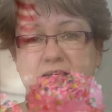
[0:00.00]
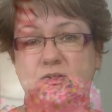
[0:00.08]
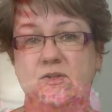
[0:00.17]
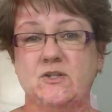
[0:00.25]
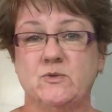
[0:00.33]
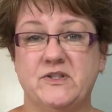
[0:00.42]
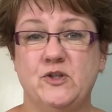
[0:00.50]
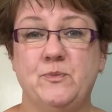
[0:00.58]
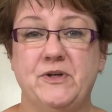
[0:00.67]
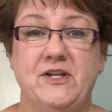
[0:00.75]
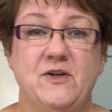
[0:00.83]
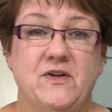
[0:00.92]
So those were super
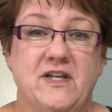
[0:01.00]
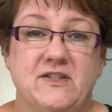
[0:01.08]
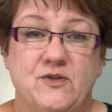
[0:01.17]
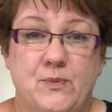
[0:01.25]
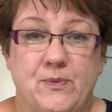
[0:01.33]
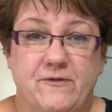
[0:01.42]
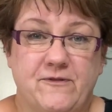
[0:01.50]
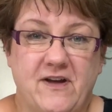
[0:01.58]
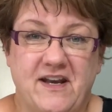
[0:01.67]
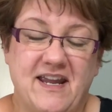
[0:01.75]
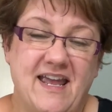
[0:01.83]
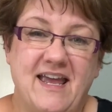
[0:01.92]
cute and super
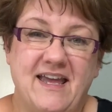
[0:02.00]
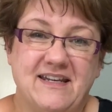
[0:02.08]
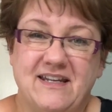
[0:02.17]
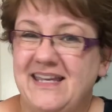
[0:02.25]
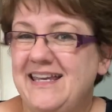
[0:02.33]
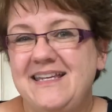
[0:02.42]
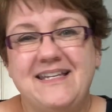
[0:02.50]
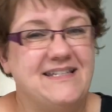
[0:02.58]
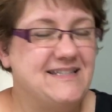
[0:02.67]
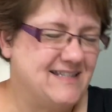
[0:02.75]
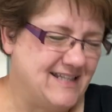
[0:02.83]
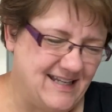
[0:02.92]
fun and
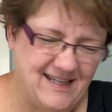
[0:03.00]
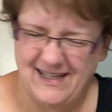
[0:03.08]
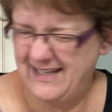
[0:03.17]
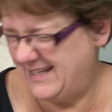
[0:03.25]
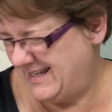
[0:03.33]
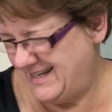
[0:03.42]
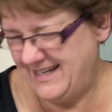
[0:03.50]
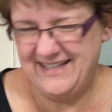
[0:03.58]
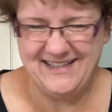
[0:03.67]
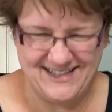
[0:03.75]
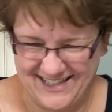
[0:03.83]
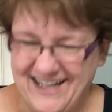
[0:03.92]
easy,
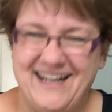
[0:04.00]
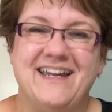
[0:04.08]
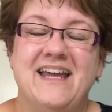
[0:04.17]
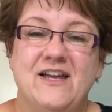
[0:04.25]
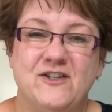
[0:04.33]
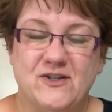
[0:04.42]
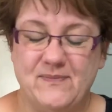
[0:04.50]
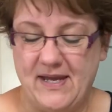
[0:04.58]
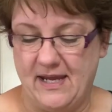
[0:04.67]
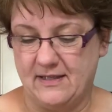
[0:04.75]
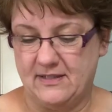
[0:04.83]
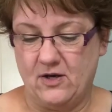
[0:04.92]
easy to
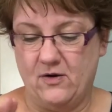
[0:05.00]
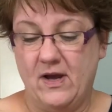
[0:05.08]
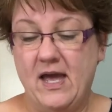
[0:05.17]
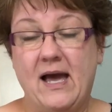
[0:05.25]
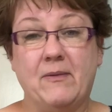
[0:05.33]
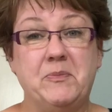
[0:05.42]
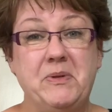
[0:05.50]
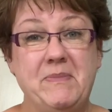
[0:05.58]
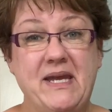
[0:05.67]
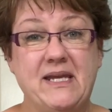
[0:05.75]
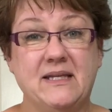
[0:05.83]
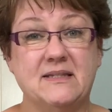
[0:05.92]
make. So I'm gonna be
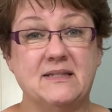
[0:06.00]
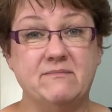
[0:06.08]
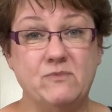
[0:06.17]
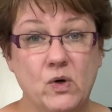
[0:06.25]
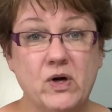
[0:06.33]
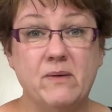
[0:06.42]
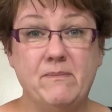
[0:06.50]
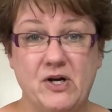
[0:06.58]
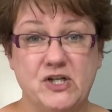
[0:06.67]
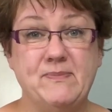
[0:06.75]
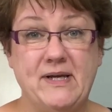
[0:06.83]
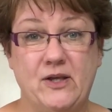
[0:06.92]
making some more
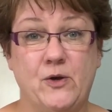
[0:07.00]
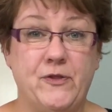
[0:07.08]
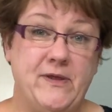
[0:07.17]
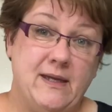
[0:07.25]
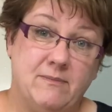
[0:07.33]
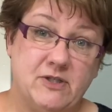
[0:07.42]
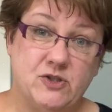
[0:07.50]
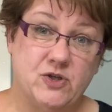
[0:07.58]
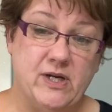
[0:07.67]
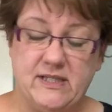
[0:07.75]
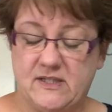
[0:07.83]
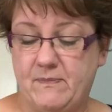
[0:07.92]
marshmallow themed
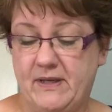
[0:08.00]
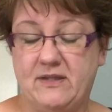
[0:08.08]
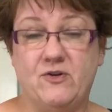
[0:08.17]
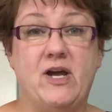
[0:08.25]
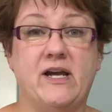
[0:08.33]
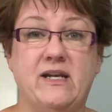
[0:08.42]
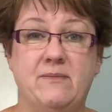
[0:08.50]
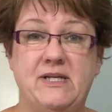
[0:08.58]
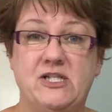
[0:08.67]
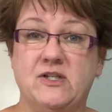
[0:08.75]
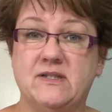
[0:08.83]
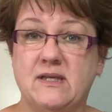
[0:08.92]
treats, but they're not gonna be
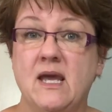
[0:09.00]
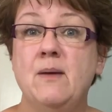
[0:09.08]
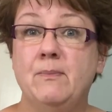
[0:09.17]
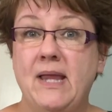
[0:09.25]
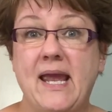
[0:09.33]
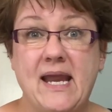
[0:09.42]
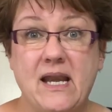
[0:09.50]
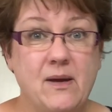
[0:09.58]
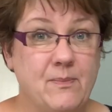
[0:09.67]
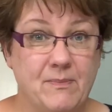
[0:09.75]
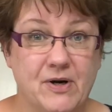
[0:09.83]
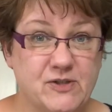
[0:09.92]
just plain
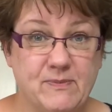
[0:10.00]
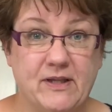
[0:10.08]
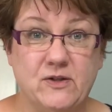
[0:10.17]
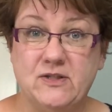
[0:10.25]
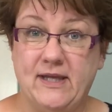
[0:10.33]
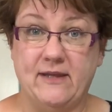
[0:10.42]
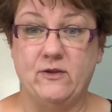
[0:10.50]
marshmallows like